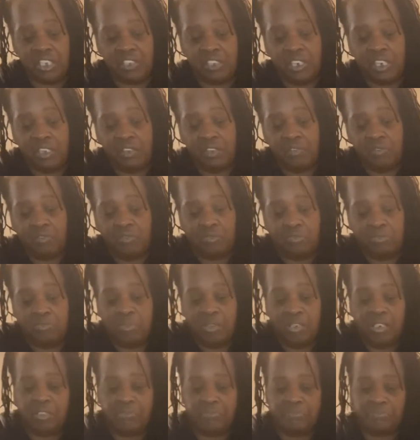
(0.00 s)
at home,
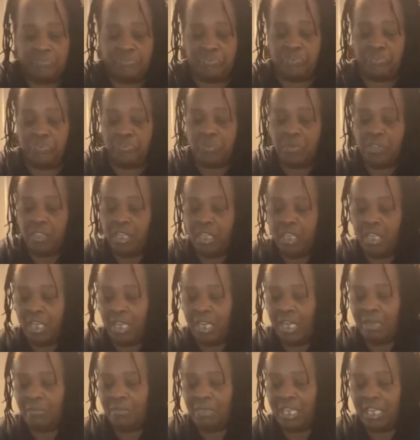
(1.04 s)
but
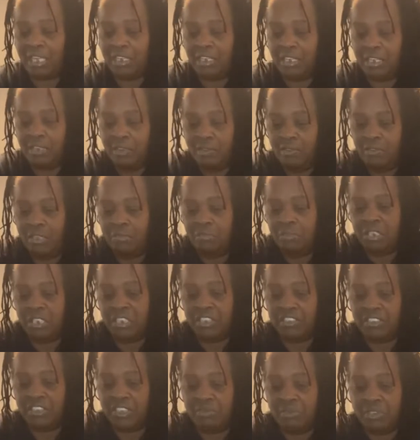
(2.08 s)
I'm like, no, let me just
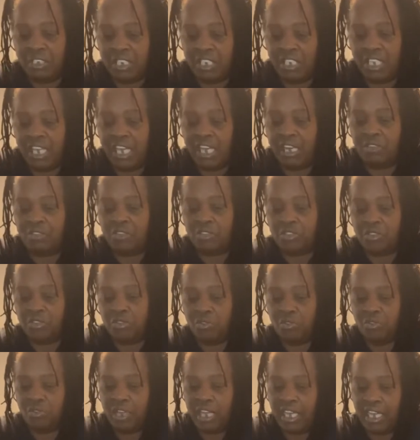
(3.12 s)
see what the dollar
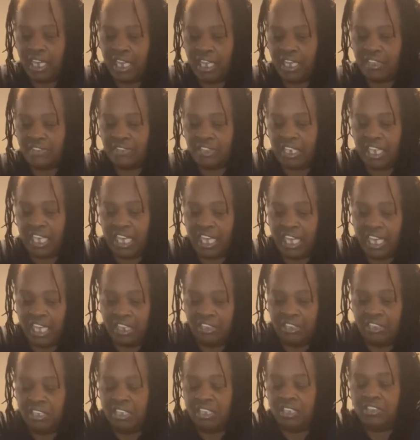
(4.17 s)
store has, and they had
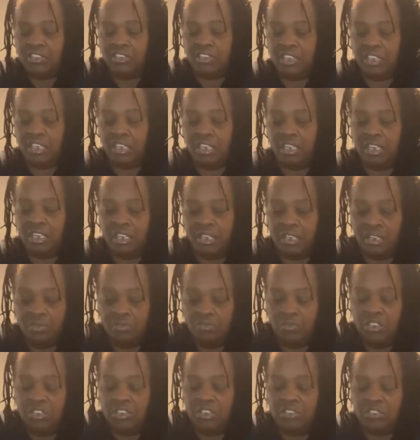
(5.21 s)
this,
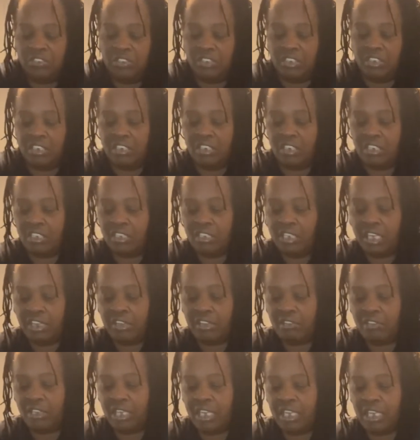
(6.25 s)
which is good. It's
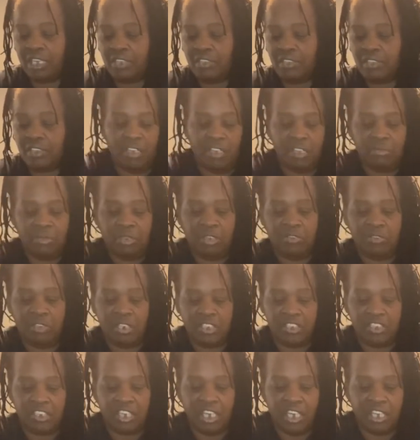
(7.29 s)
Lamb Lakes. All I'm doing is
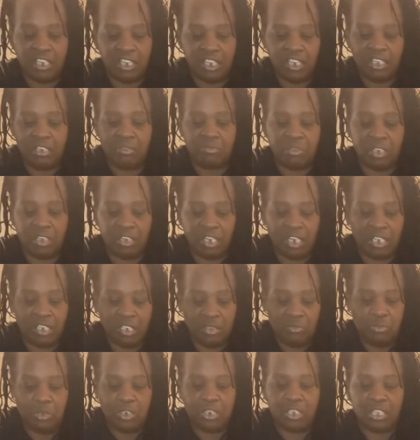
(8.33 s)
cutting it up, y'all. I just
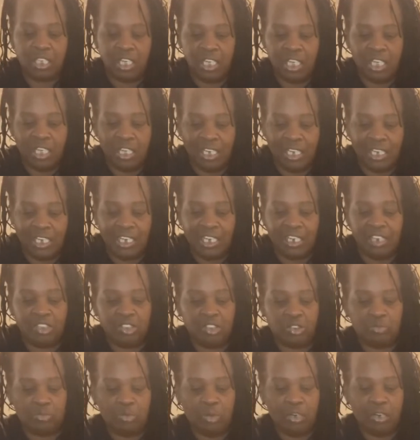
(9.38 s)
want to cut it
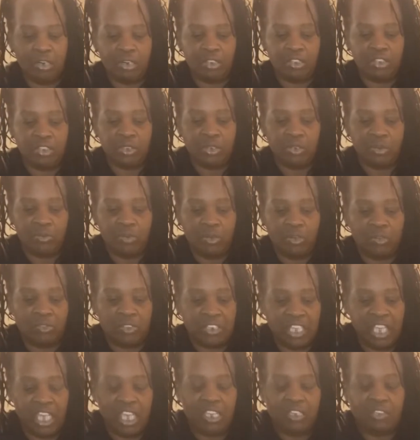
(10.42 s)
small so it won't
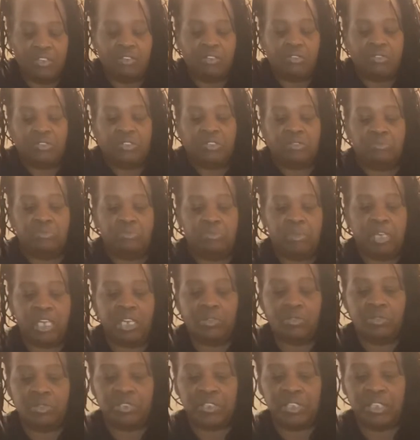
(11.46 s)
take long to melt.